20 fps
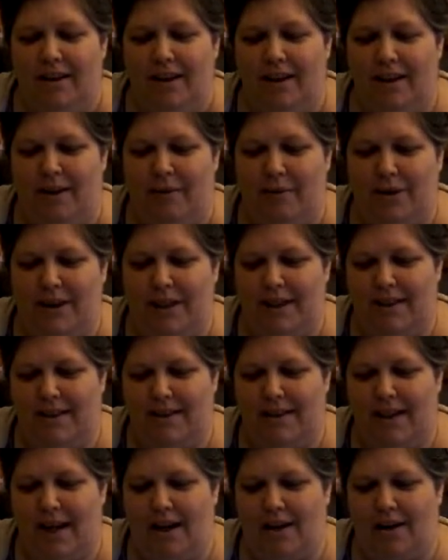it was
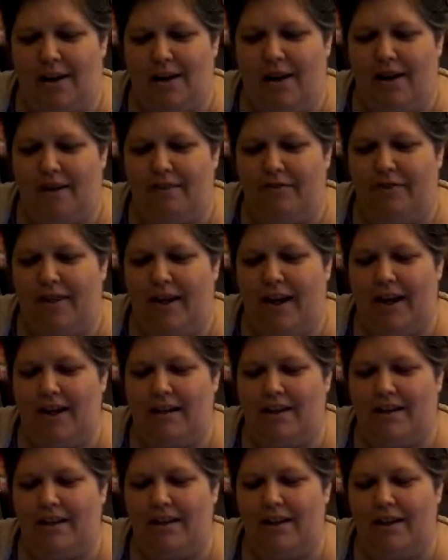his day off.
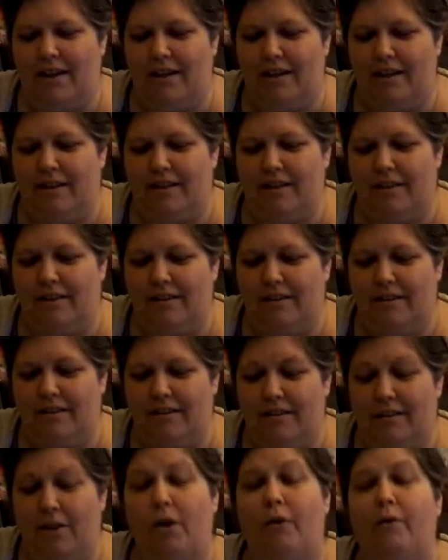And, uh,
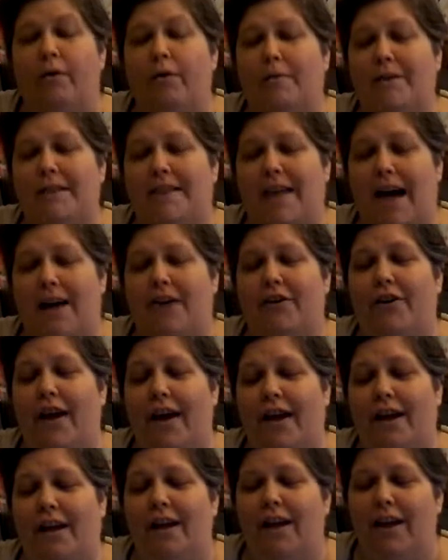no, it would have been
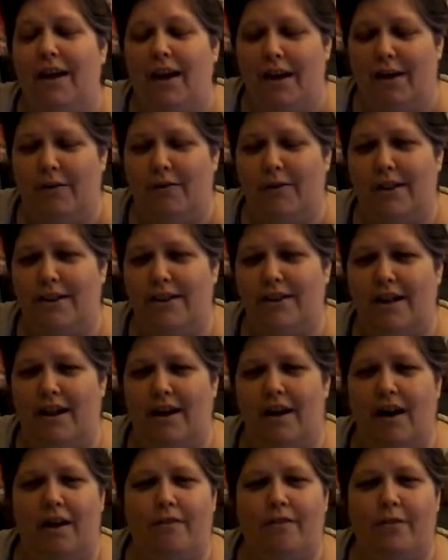Saturday. It was his day
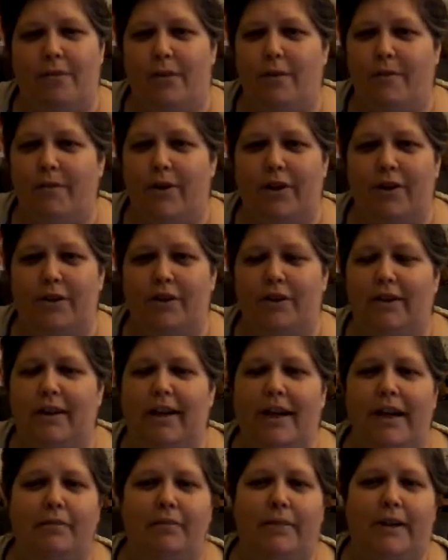off, and we went
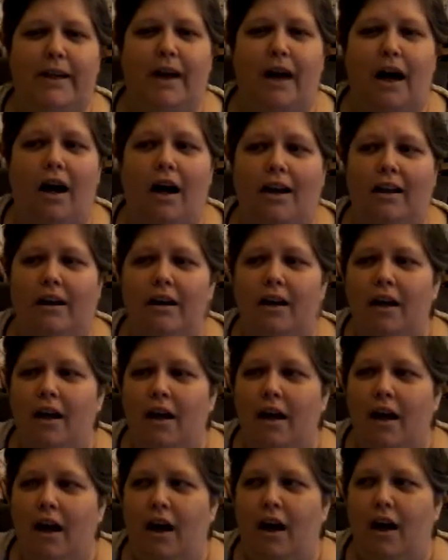early, and we got
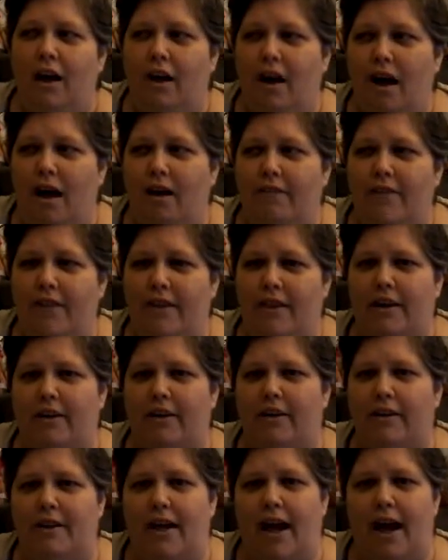a coffee there
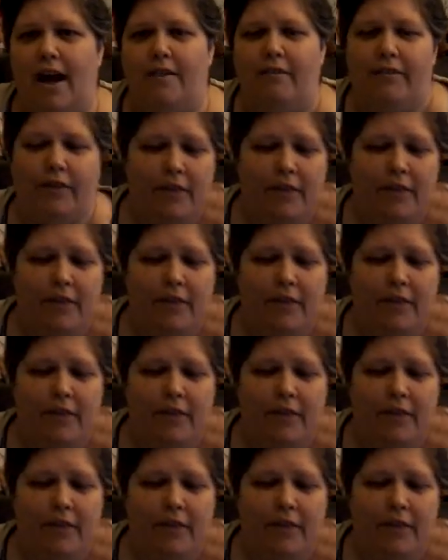because they have